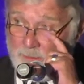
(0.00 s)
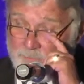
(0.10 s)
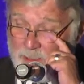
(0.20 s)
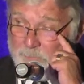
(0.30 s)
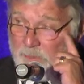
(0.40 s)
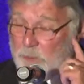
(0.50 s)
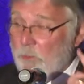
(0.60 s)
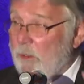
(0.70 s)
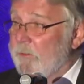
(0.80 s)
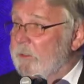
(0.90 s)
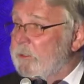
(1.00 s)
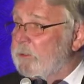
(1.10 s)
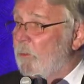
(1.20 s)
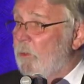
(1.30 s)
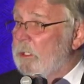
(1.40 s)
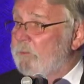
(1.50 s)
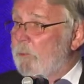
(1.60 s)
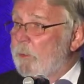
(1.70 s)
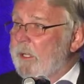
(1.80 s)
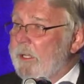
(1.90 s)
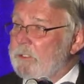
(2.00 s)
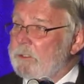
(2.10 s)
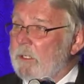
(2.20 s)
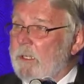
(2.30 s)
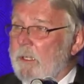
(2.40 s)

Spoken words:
lived here about 12 years. It's a wonderful place.